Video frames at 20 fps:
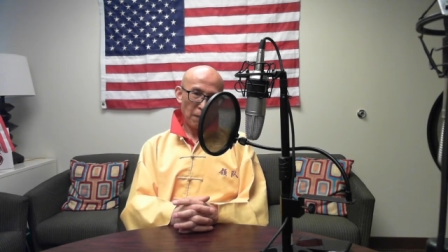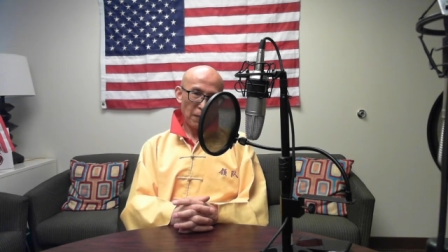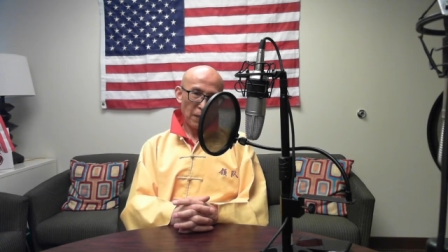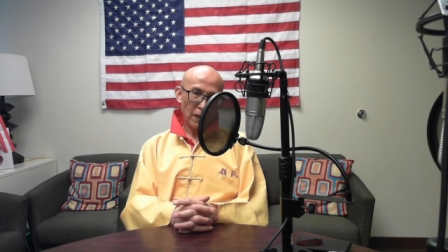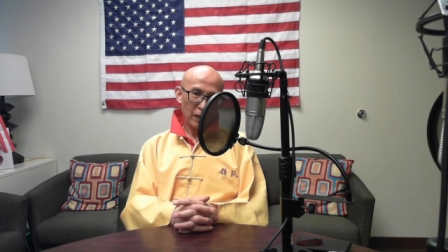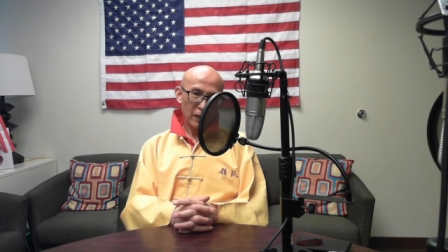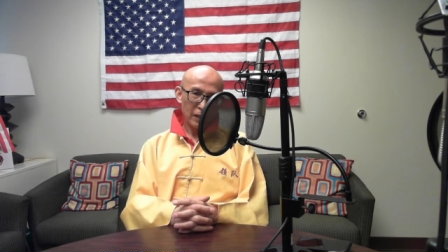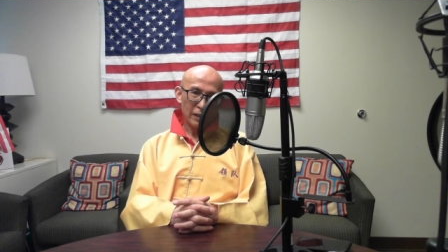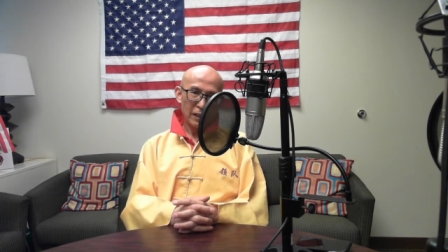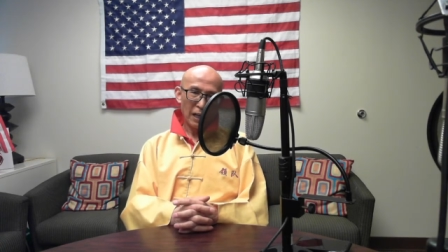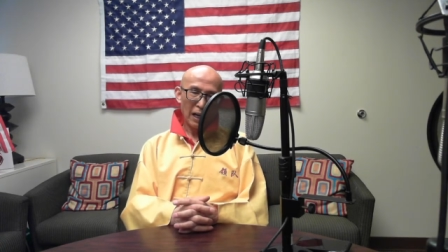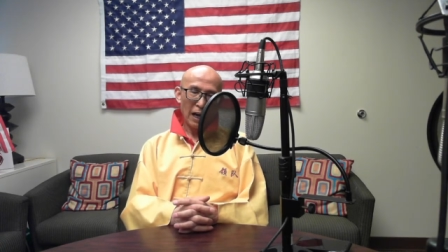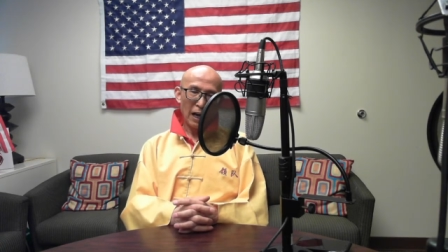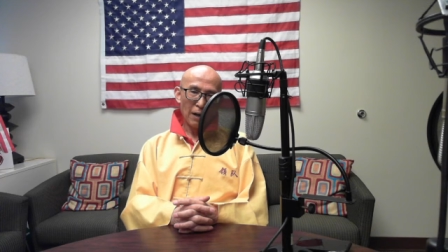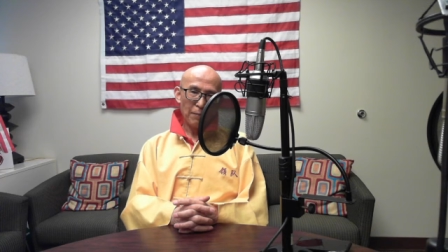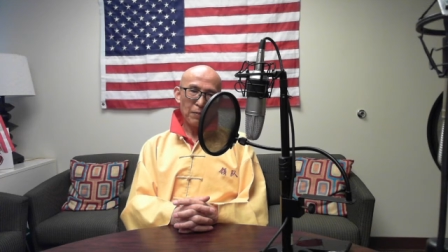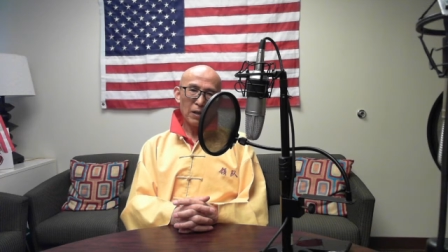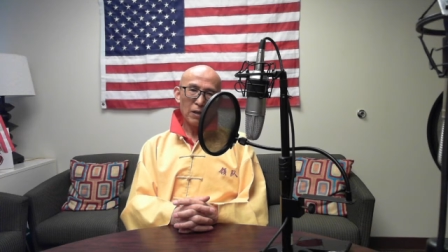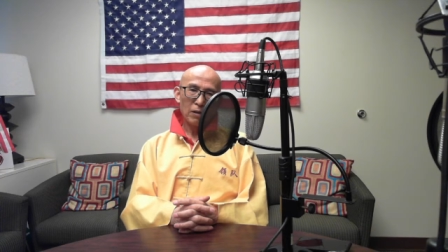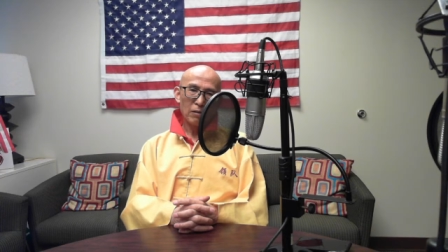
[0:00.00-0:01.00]
he said,
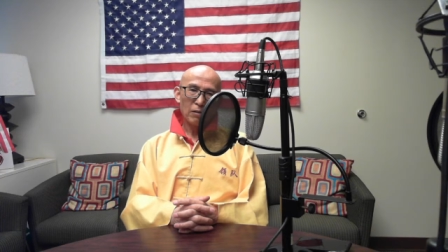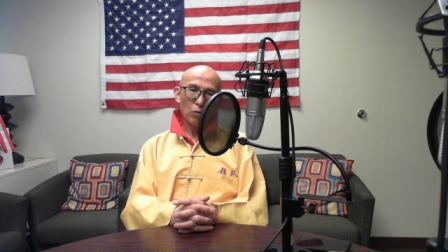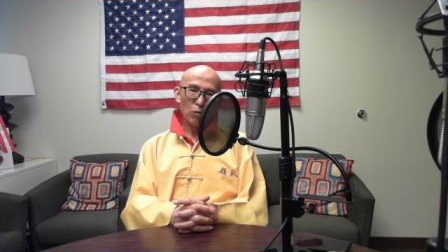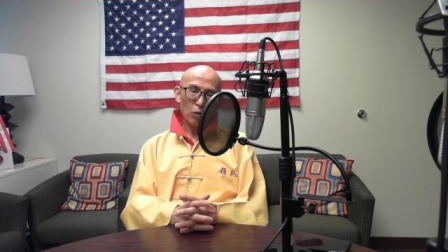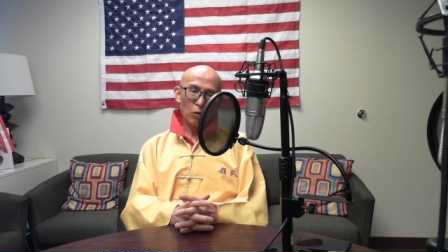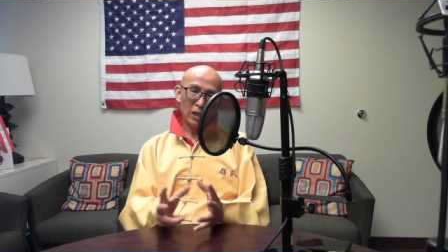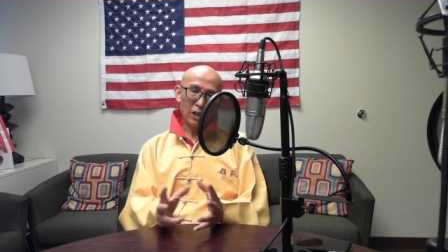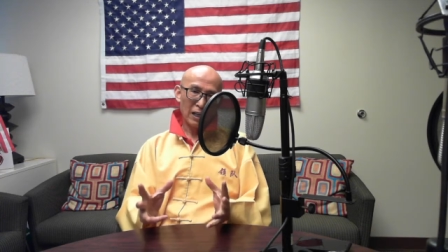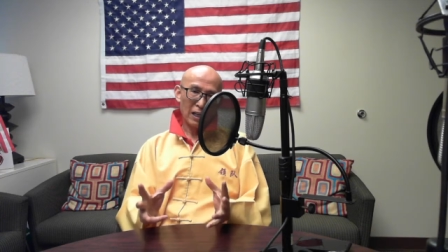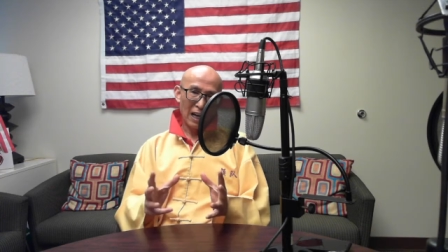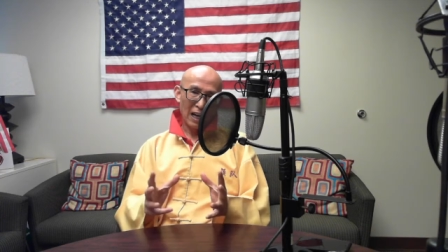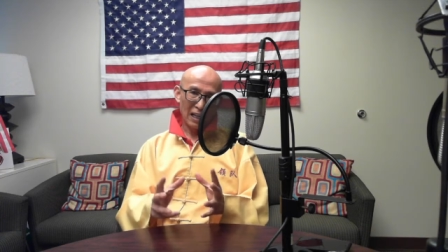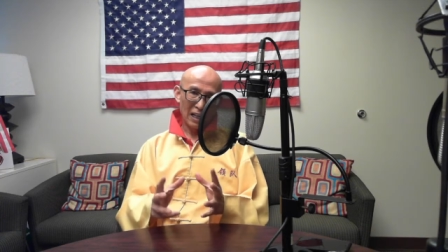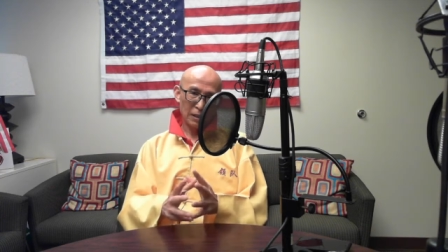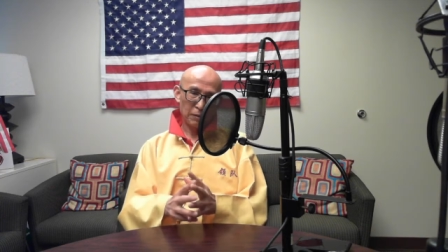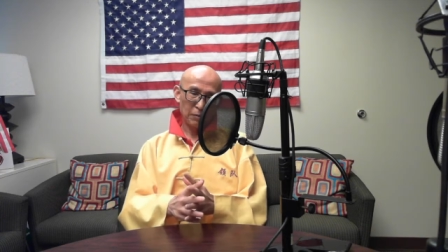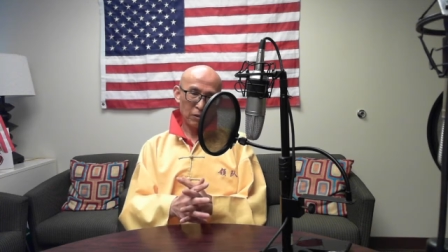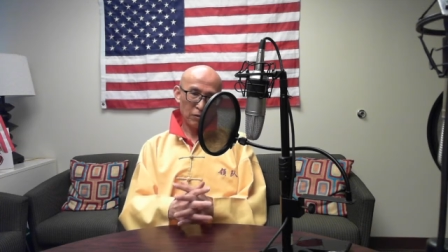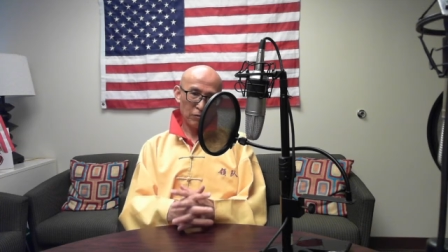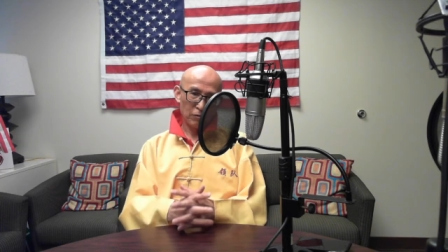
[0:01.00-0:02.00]
I've been working in
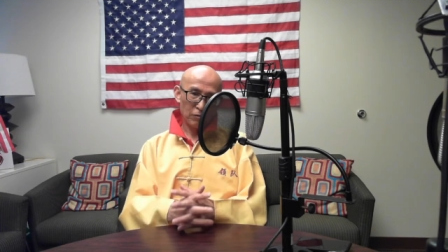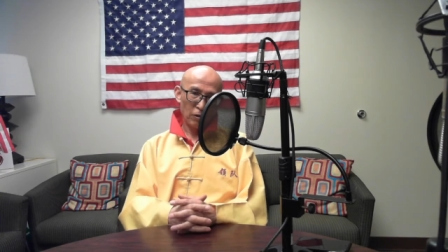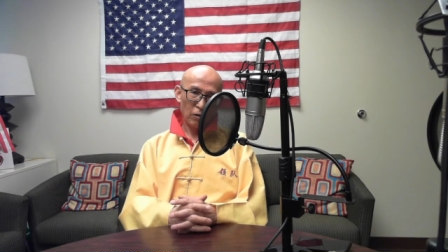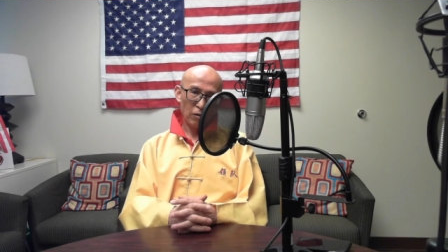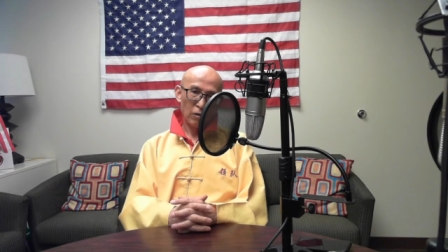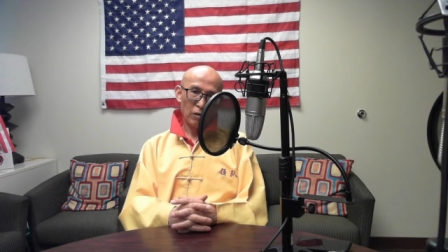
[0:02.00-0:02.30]
hospital for